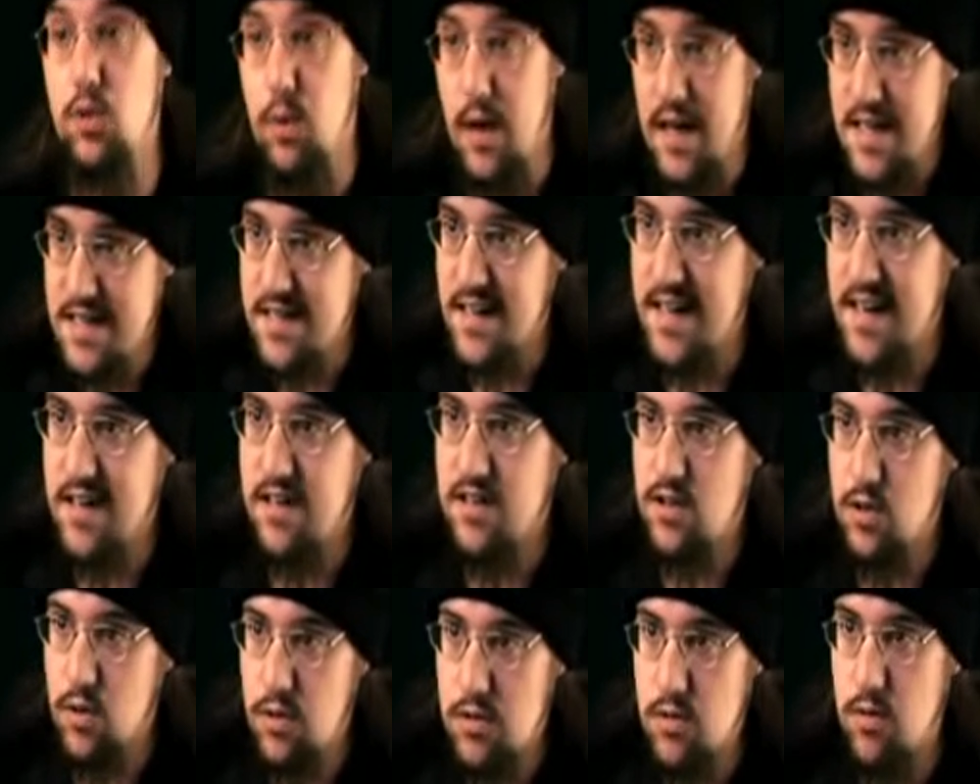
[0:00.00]

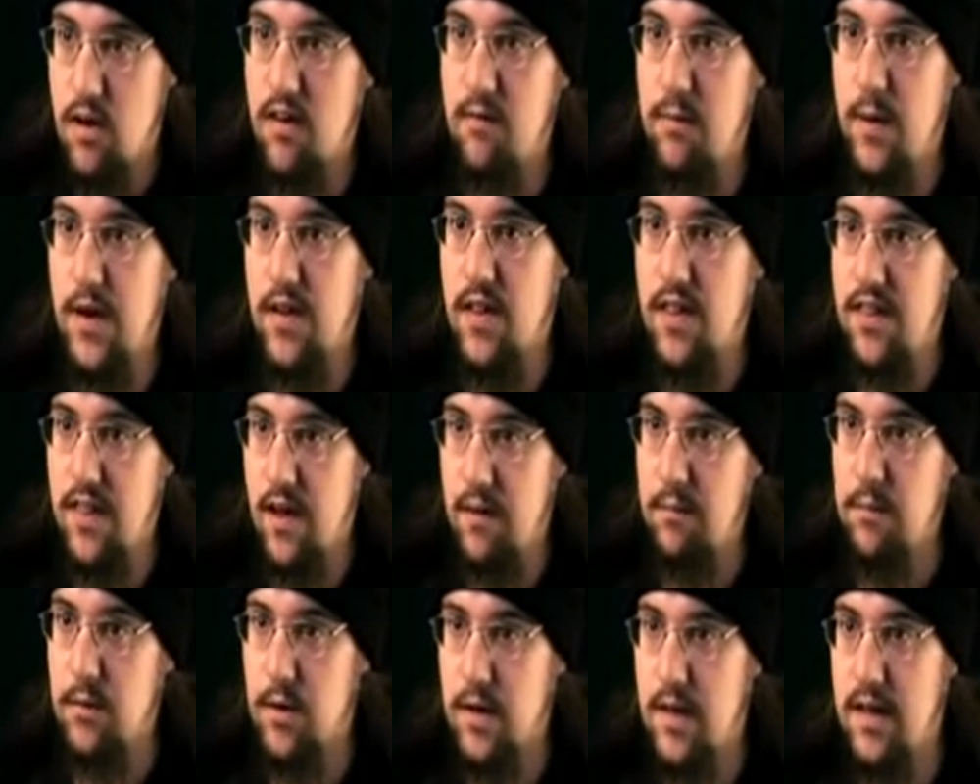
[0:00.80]
translated to a
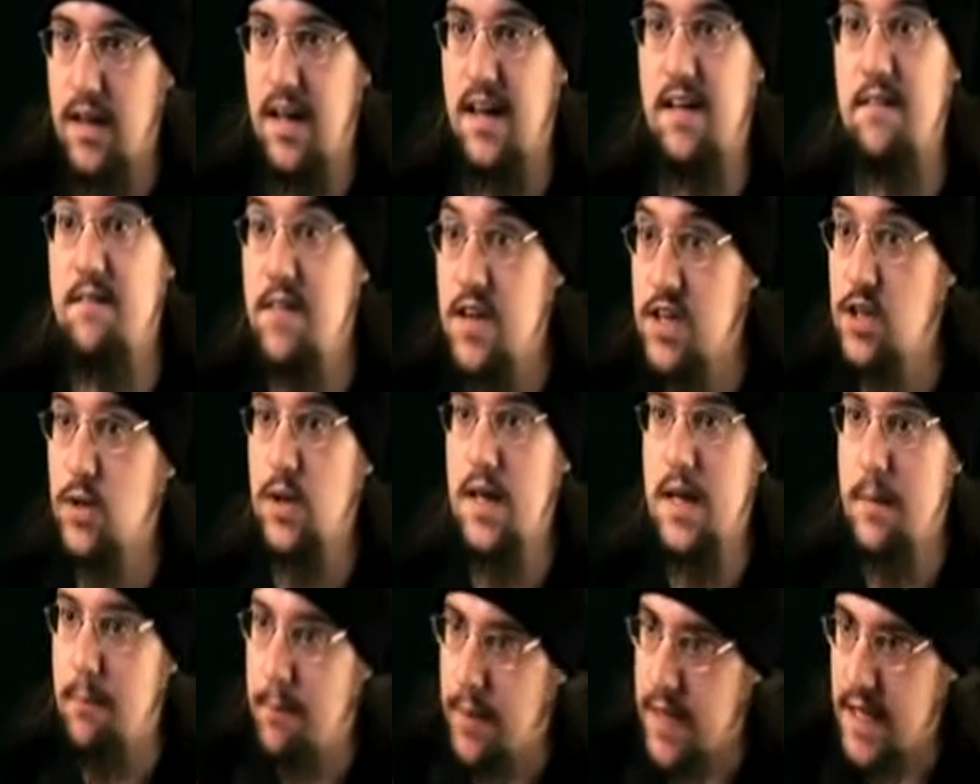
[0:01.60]
12-button thumb grid in a
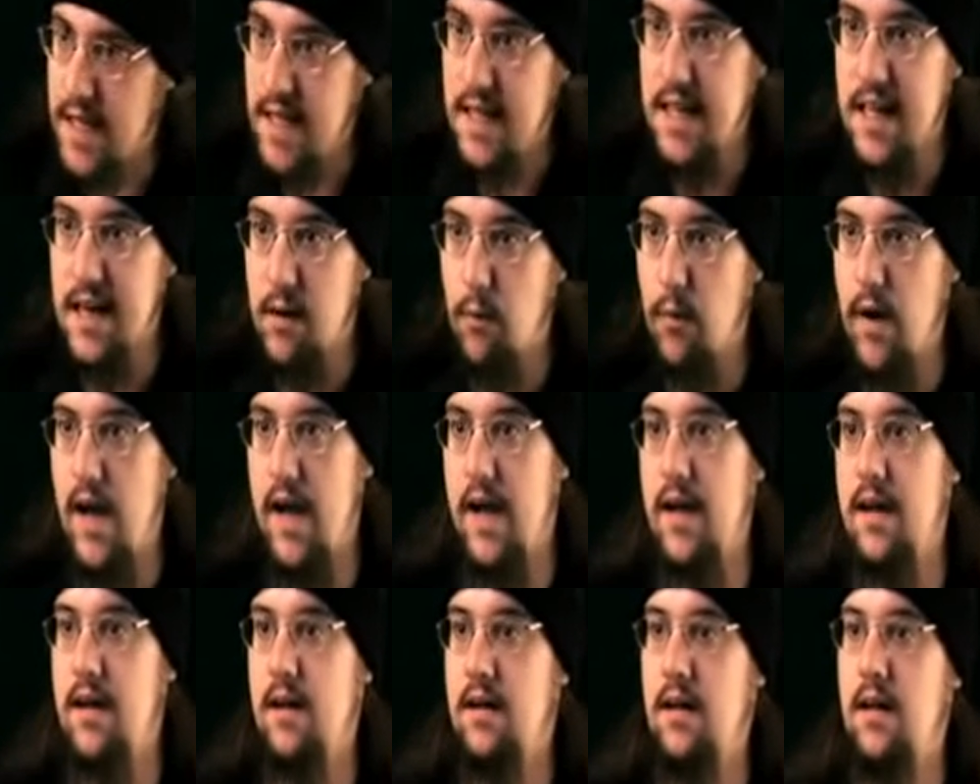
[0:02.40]
visually appealing
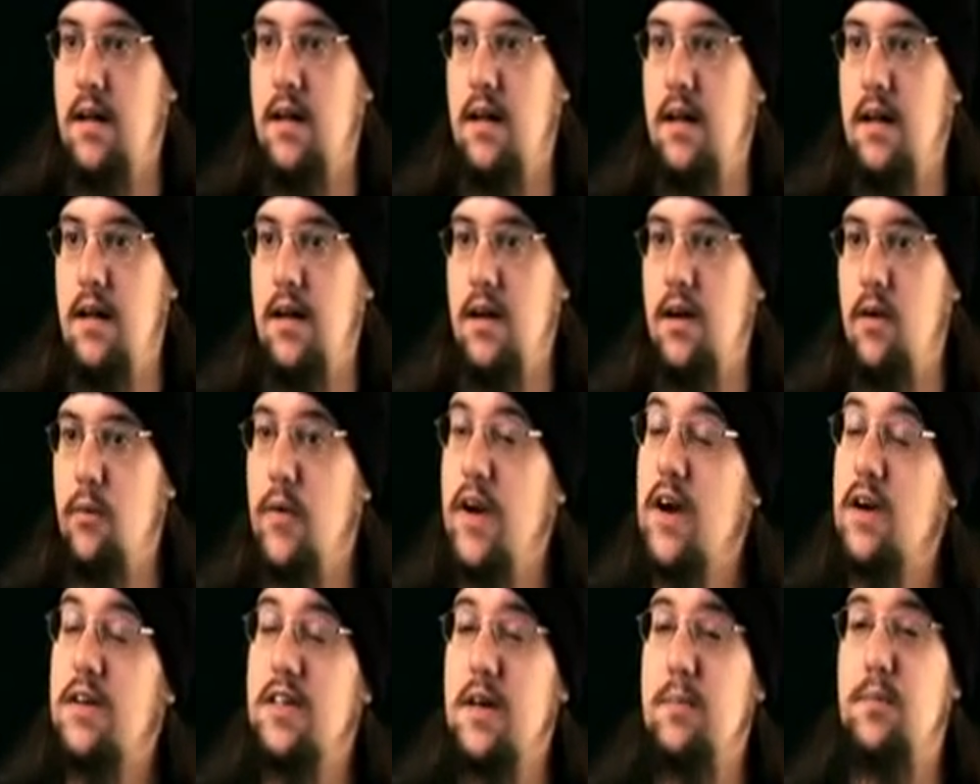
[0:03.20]
way.
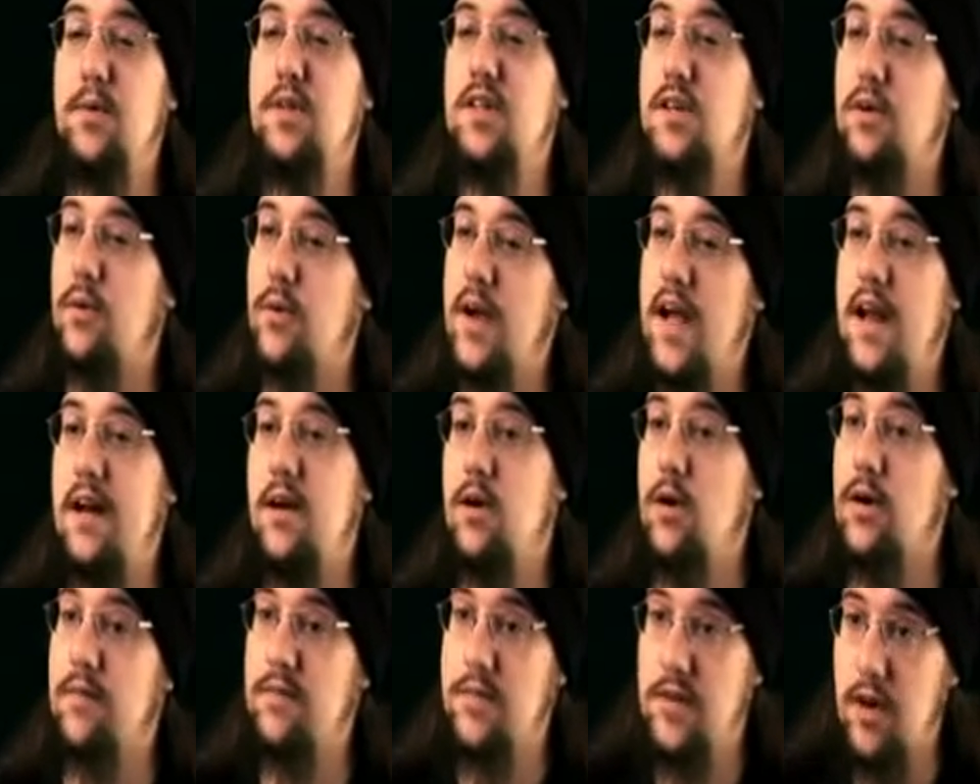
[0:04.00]
We hooked up with the
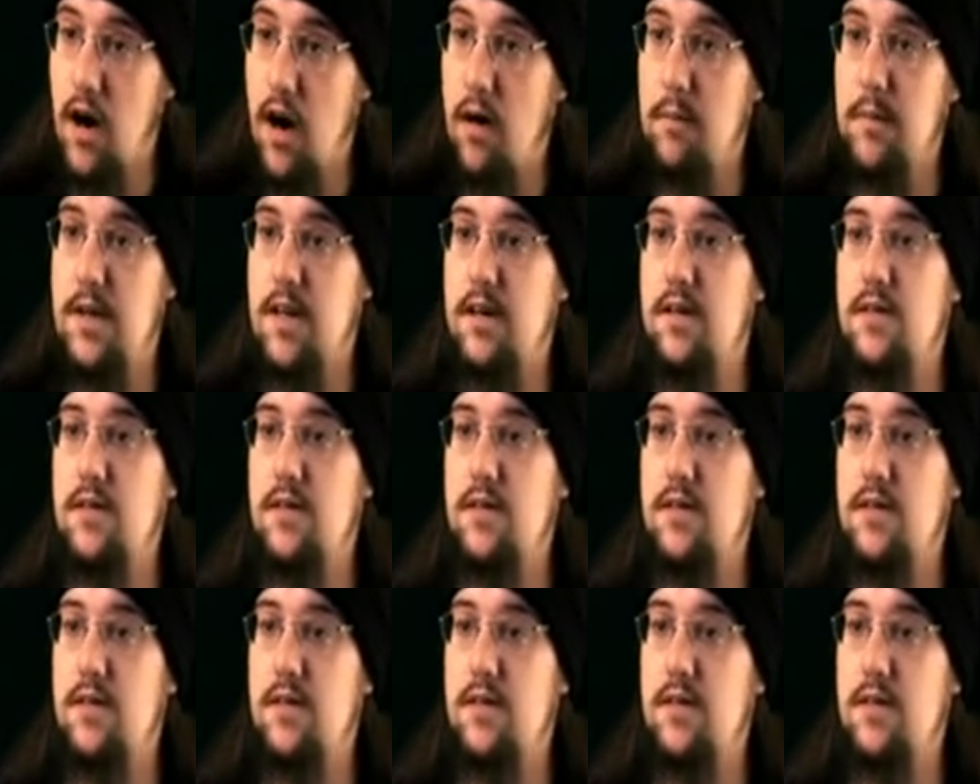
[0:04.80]
creator of